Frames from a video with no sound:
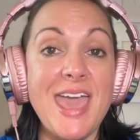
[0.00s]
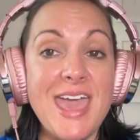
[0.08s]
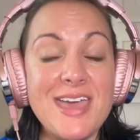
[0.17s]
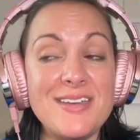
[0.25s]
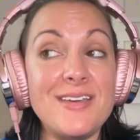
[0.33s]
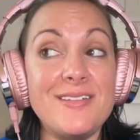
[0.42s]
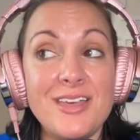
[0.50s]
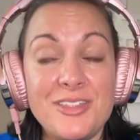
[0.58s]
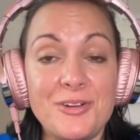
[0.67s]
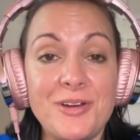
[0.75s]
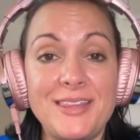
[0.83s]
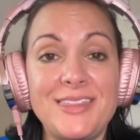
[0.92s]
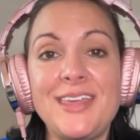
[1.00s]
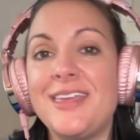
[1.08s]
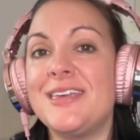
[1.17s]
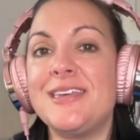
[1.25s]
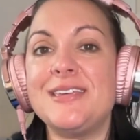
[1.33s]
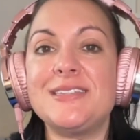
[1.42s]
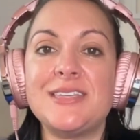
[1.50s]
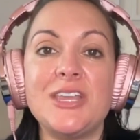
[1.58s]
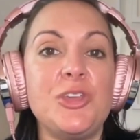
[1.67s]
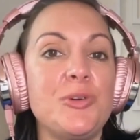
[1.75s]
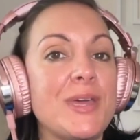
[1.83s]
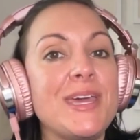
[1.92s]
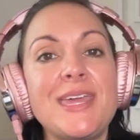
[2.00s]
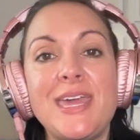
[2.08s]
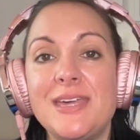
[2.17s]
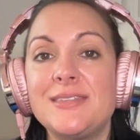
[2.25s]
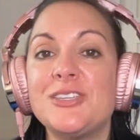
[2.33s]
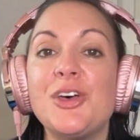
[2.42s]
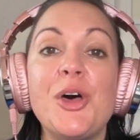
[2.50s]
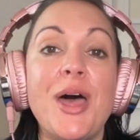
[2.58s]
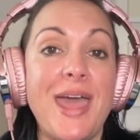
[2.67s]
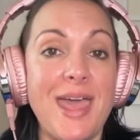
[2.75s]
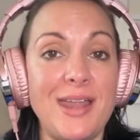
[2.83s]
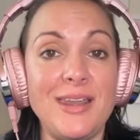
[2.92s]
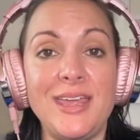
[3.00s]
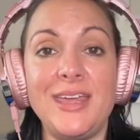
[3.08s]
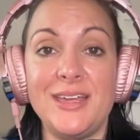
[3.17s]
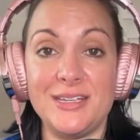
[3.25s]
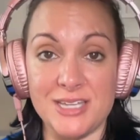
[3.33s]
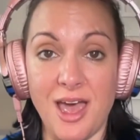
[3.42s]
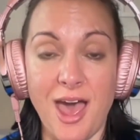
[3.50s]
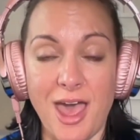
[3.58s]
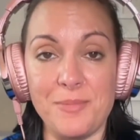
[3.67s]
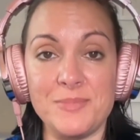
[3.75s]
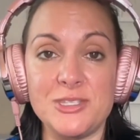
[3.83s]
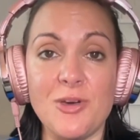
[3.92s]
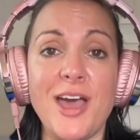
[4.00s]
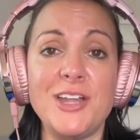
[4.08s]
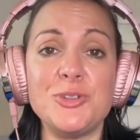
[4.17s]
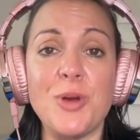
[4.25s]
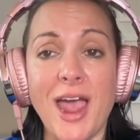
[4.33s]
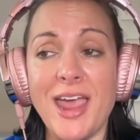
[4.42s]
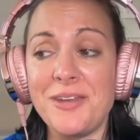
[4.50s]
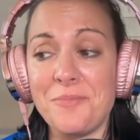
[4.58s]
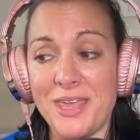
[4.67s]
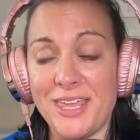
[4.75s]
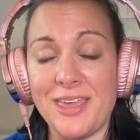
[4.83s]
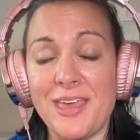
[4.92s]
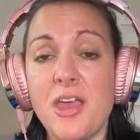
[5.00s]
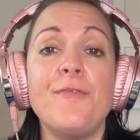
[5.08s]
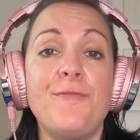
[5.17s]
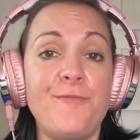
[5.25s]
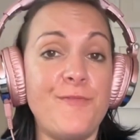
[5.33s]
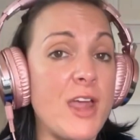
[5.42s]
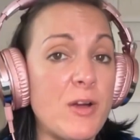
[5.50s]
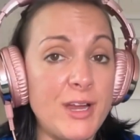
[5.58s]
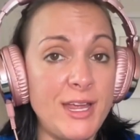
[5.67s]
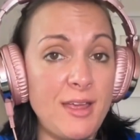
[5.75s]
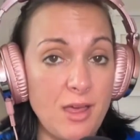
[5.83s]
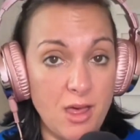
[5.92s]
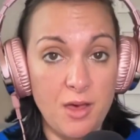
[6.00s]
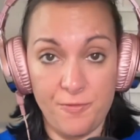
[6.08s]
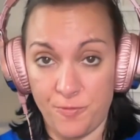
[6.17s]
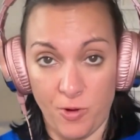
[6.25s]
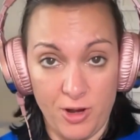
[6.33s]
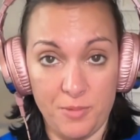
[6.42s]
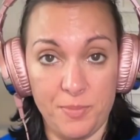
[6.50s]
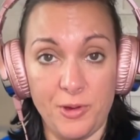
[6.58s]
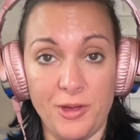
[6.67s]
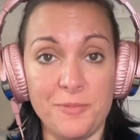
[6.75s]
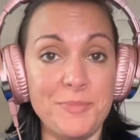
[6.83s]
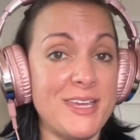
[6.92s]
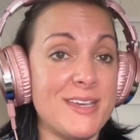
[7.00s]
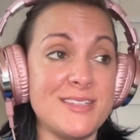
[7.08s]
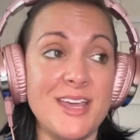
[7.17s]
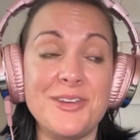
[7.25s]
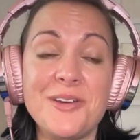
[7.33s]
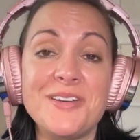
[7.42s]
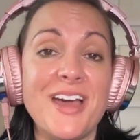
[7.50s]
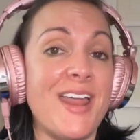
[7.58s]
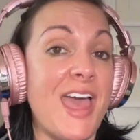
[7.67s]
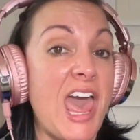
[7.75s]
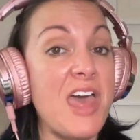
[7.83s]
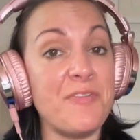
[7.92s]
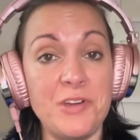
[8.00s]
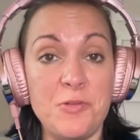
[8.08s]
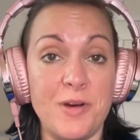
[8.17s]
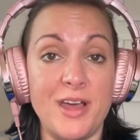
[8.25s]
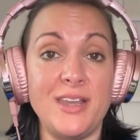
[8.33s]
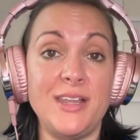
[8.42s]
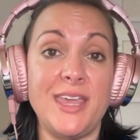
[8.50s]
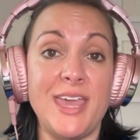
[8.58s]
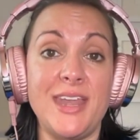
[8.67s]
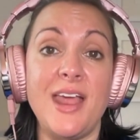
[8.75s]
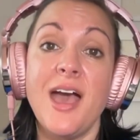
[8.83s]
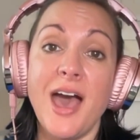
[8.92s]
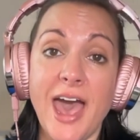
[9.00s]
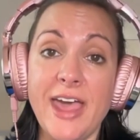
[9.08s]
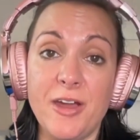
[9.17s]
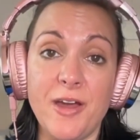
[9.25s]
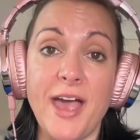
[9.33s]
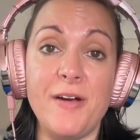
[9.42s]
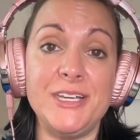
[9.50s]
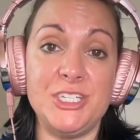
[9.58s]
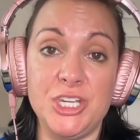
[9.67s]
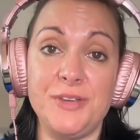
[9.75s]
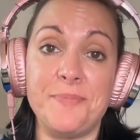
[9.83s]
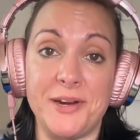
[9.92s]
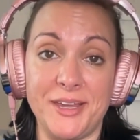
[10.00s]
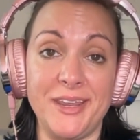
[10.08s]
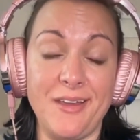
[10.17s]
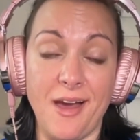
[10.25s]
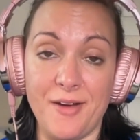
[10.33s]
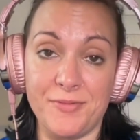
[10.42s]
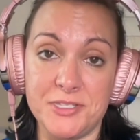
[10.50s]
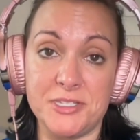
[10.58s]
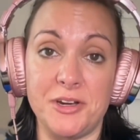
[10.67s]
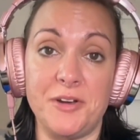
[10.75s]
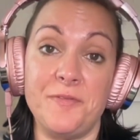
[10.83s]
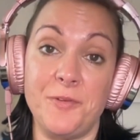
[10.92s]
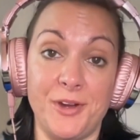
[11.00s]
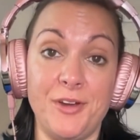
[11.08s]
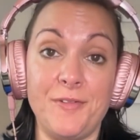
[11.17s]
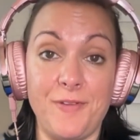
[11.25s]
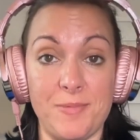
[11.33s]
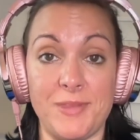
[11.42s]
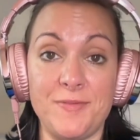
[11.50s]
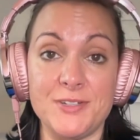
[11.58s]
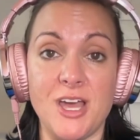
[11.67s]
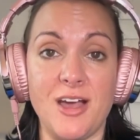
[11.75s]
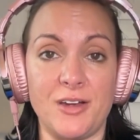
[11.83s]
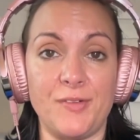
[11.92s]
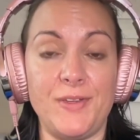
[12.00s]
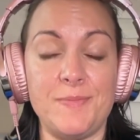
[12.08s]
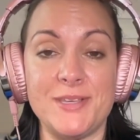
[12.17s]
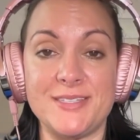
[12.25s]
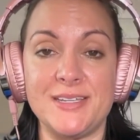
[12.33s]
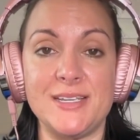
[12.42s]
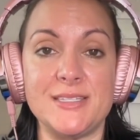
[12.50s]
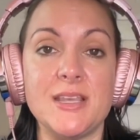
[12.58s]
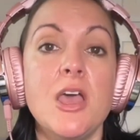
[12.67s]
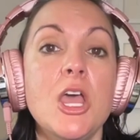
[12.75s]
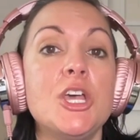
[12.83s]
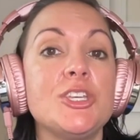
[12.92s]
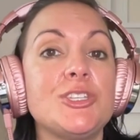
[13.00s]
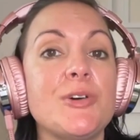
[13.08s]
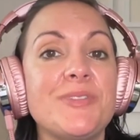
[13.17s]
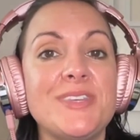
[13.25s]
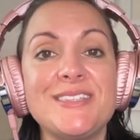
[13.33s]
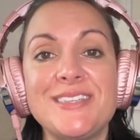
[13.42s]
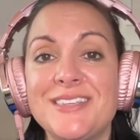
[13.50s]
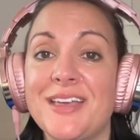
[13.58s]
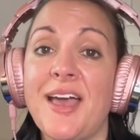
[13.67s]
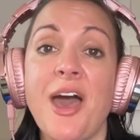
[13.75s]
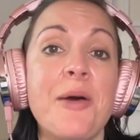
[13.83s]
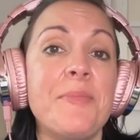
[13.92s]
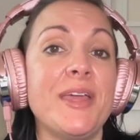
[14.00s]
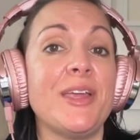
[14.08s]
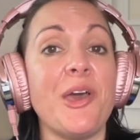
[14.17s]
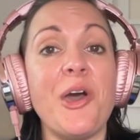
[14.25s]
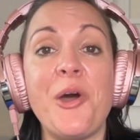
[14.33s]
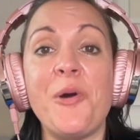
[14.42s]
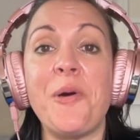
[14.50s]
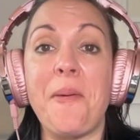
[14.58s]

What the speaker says: And another great thing is you can cancel any time. So I try to make it very affordable because I know not everyone can hire out a chief marketing officer for your family photography business. So this is a come and go